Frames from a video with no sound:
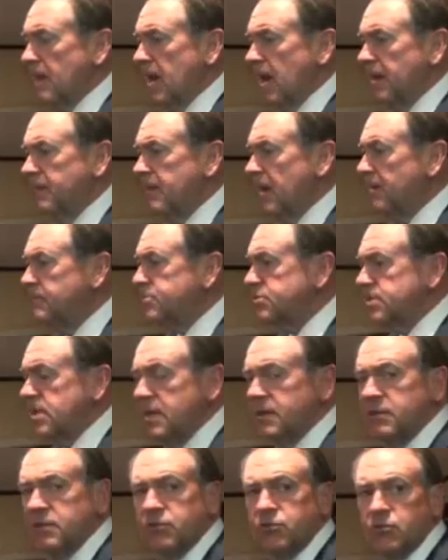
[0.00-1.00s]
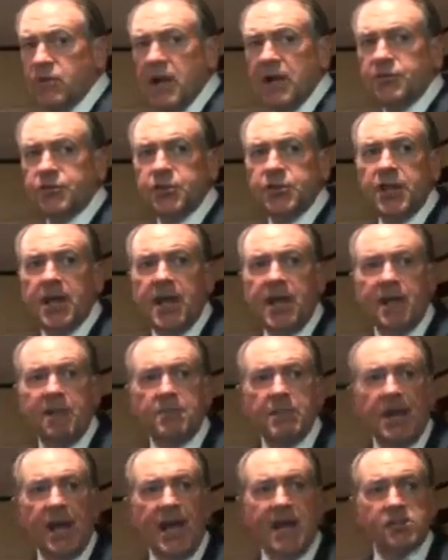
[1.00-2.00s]
I've said throughout the day,
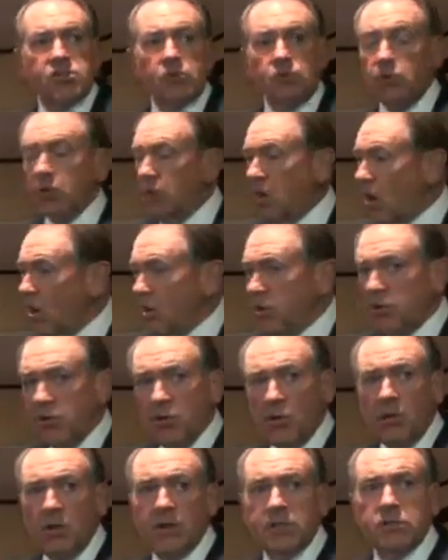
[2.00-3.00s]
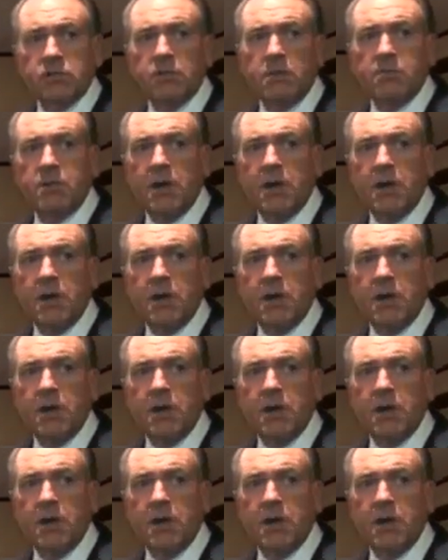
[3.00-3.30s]
I've been asked, well, are you going to